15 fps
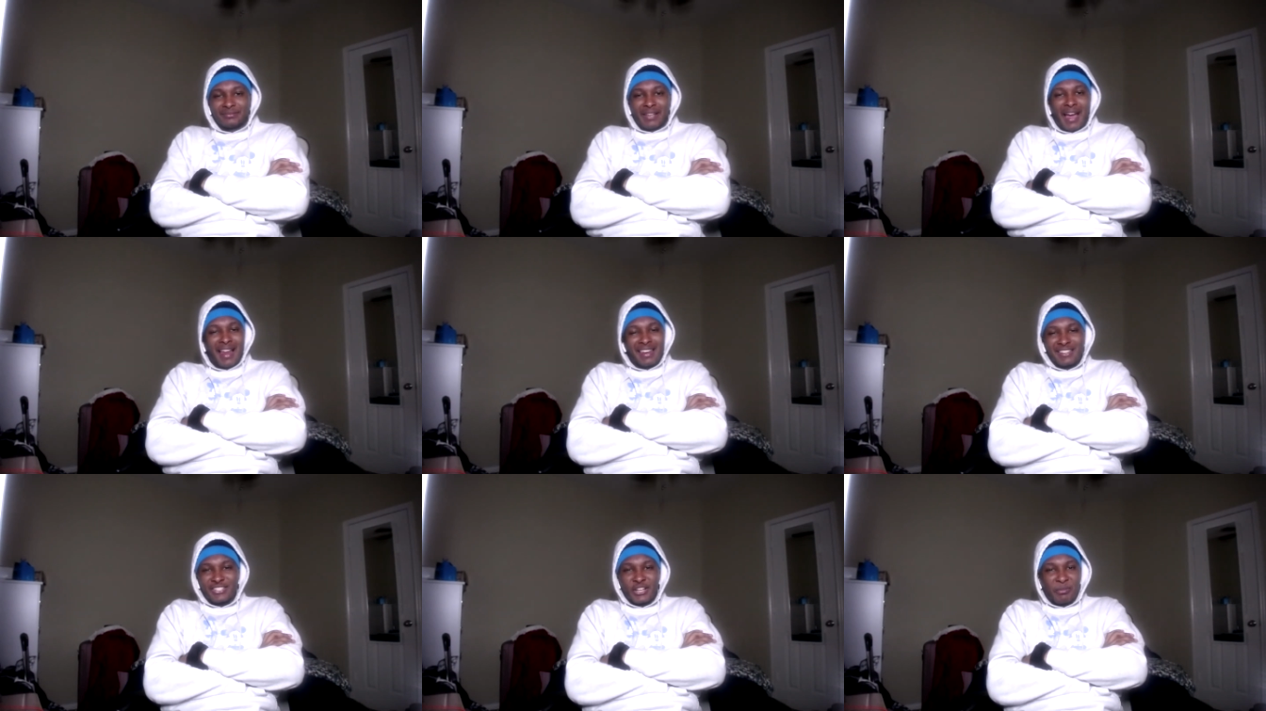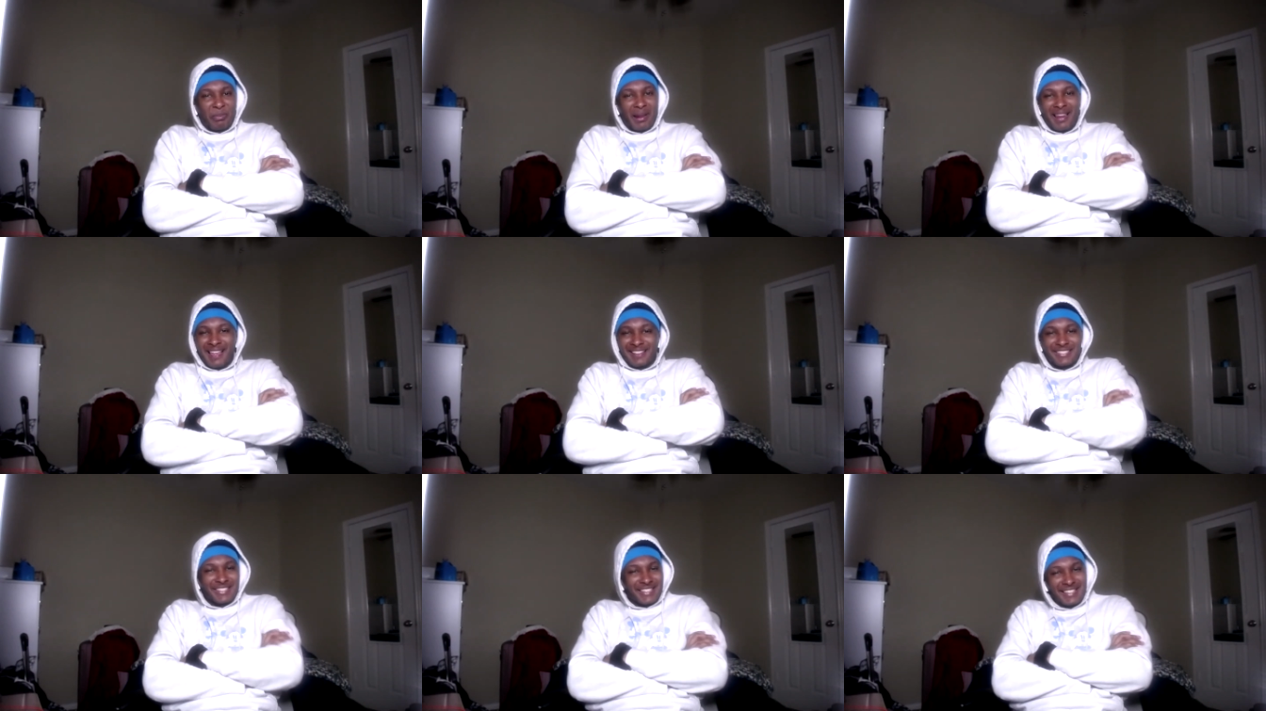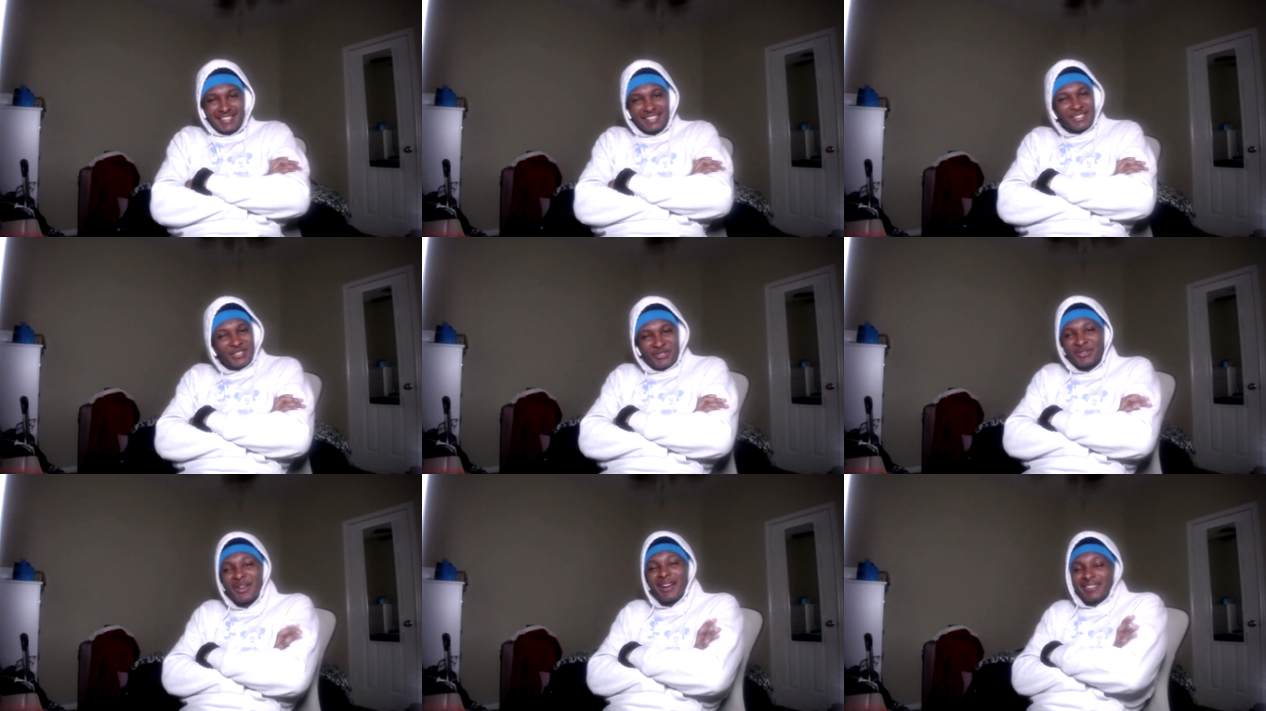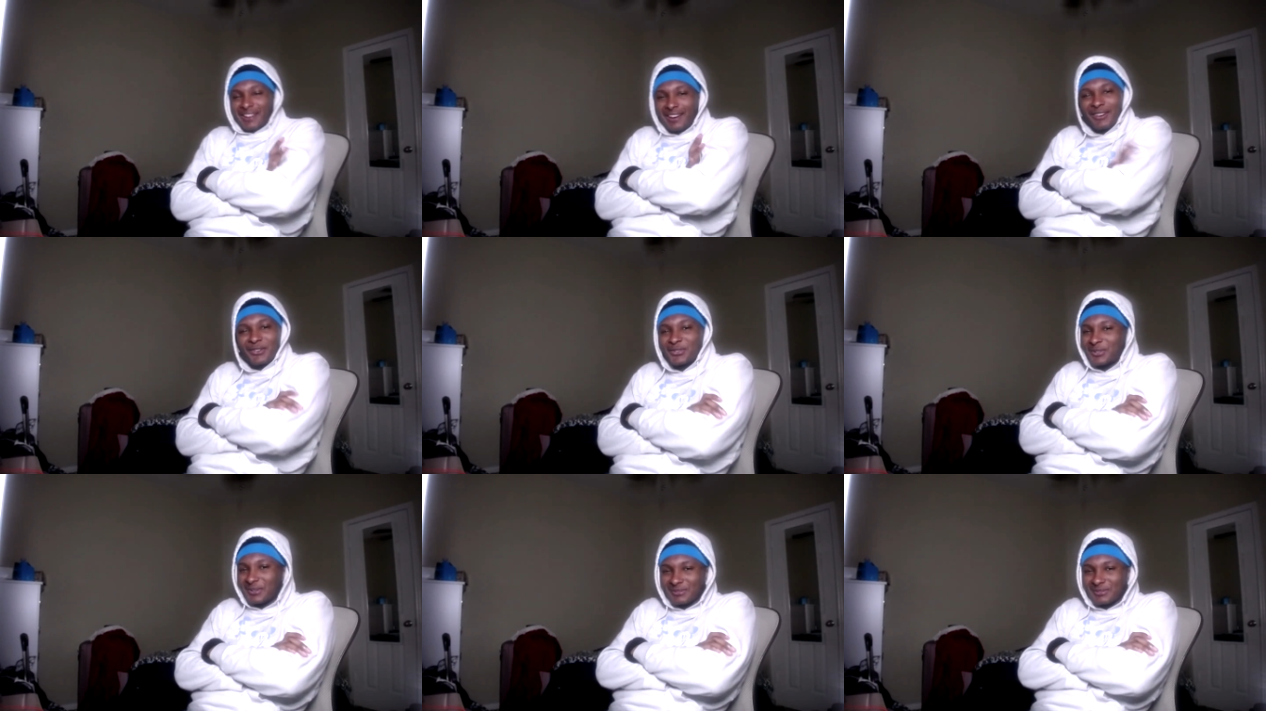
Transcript: Aleksej Pokusevski. You know, y'all know who I'm